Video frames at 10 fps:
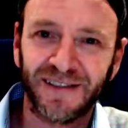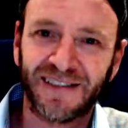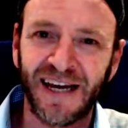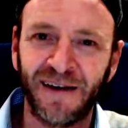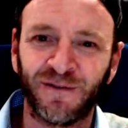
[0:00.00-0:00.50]

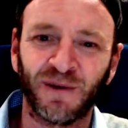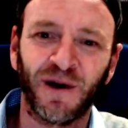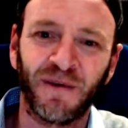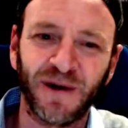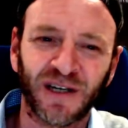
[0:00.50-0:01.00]
Dave
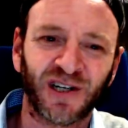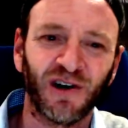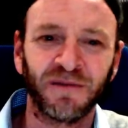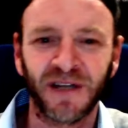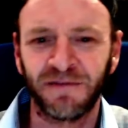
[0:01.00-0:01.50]
DeBaugh Big Show,
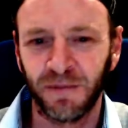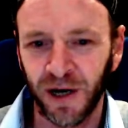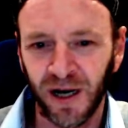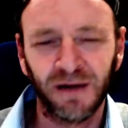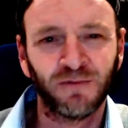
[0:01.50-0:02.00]
I'm Dave
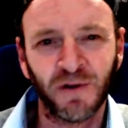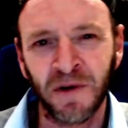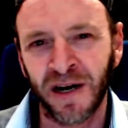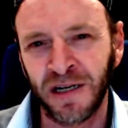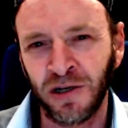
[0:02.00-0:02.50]
DeBaugh,
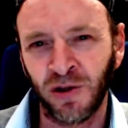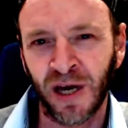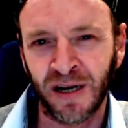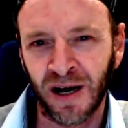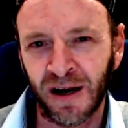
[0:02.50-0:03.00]
reminding you
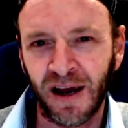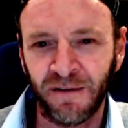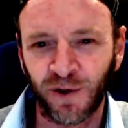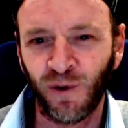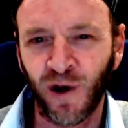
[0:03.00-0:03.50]
that not
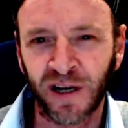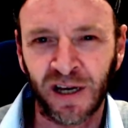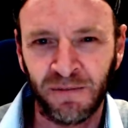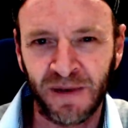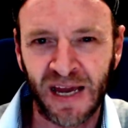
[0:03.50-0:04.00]
everyone
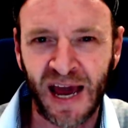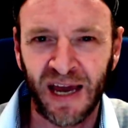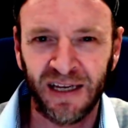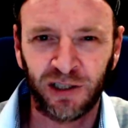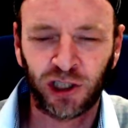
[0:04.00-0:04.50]
can be
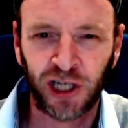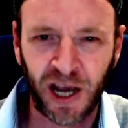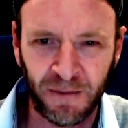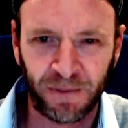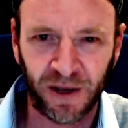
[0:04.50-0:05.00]
a
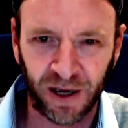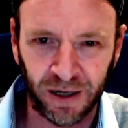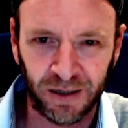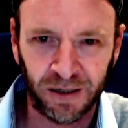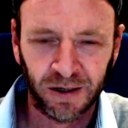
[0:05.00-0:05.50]

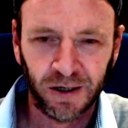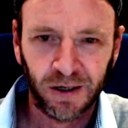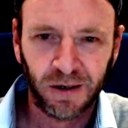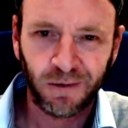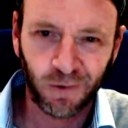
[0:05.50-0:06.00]
champion,
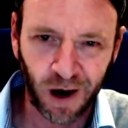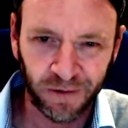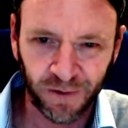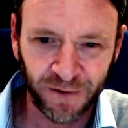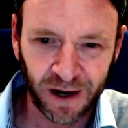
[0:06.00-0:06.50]

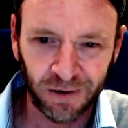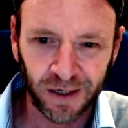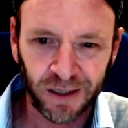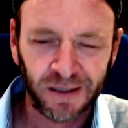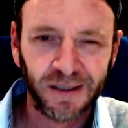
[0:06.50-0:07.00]
Ron
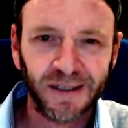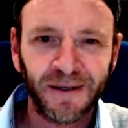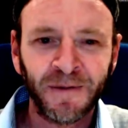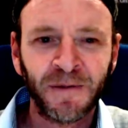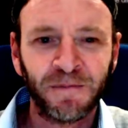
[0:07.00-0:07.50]
Rivera,
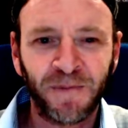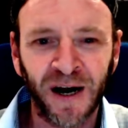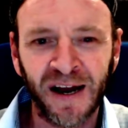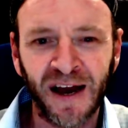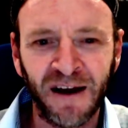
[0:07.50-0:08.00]

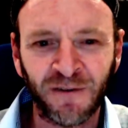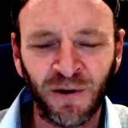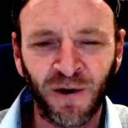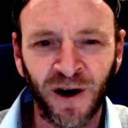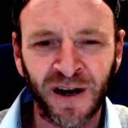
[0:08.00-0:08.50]
but
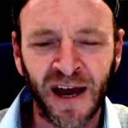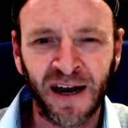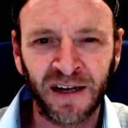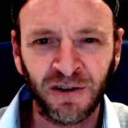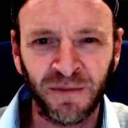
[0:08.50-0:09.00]
everyone, and
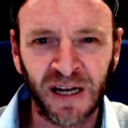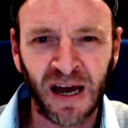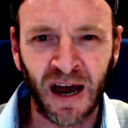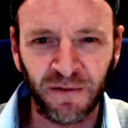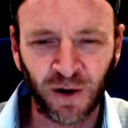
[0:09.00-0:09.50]
I do mean
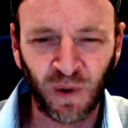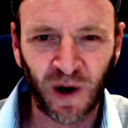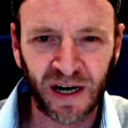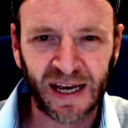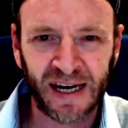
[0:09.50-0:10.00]

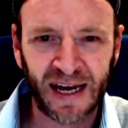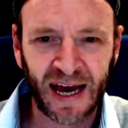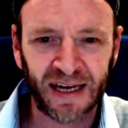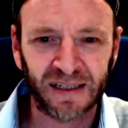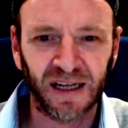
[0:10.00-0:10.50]
everyone, can
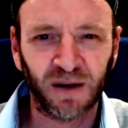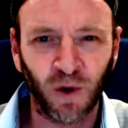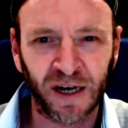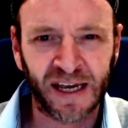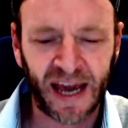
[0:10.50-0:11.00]
act like
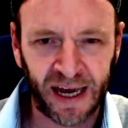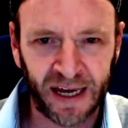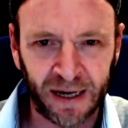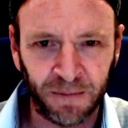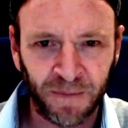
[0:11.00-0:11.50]
one
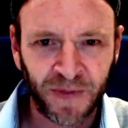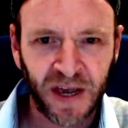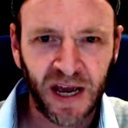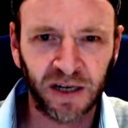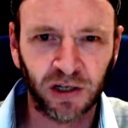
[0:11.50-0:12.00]
can.
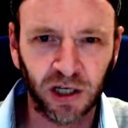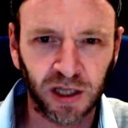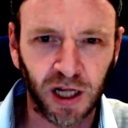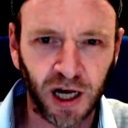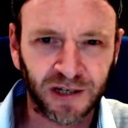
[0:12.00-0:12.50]
And good
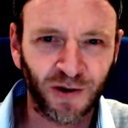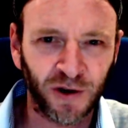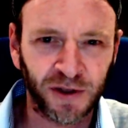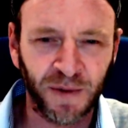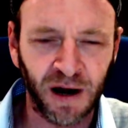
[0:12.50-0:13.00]
luck,
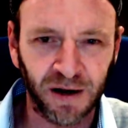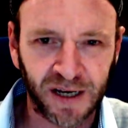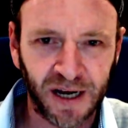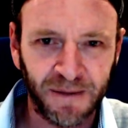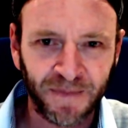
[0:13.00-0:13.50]
North
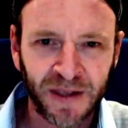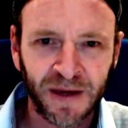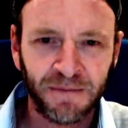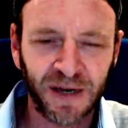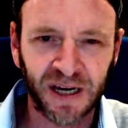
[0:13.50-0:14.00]
America.
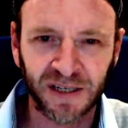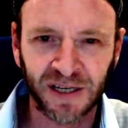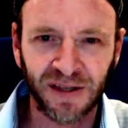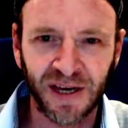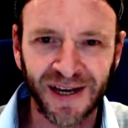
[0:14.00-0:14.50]
Because
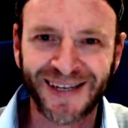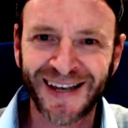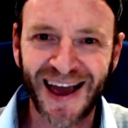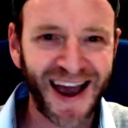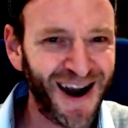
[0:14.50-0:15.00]
in this
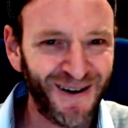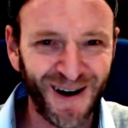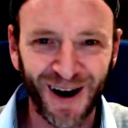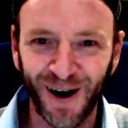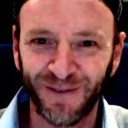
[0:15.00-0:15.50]

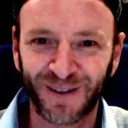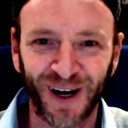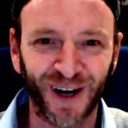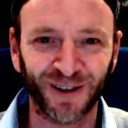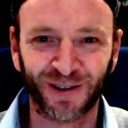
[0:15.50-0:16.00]
era of
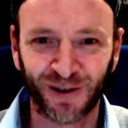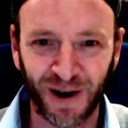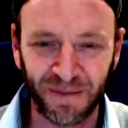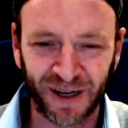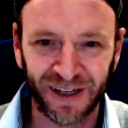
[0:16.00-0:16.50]
Donald
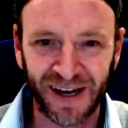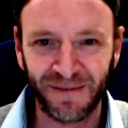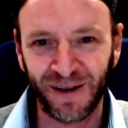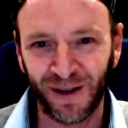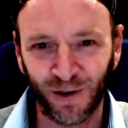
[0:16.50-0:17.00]
Trump
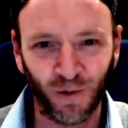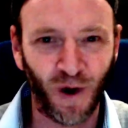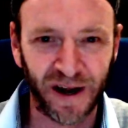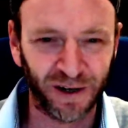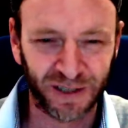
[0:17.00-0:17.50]
claiming their
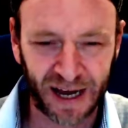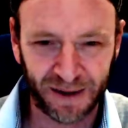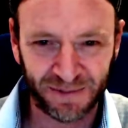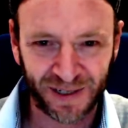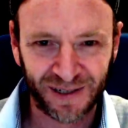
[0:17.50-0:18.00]

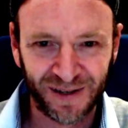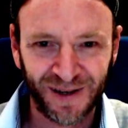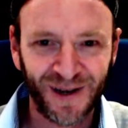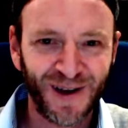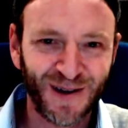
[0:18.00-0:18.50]
wiretaps,
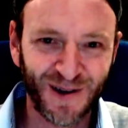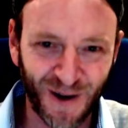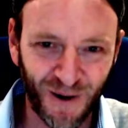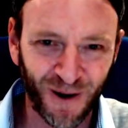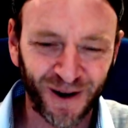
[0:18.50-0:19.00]

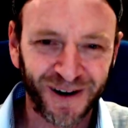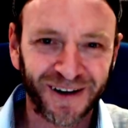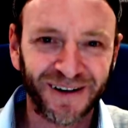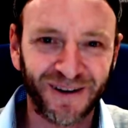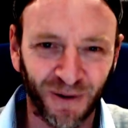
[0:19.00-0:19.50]
you're
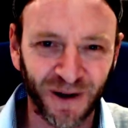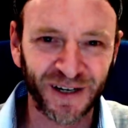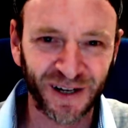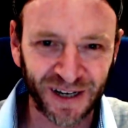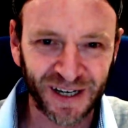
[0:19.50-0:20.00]
going
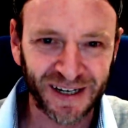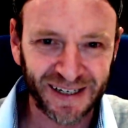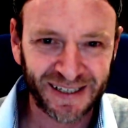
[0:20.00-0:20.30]
to need it.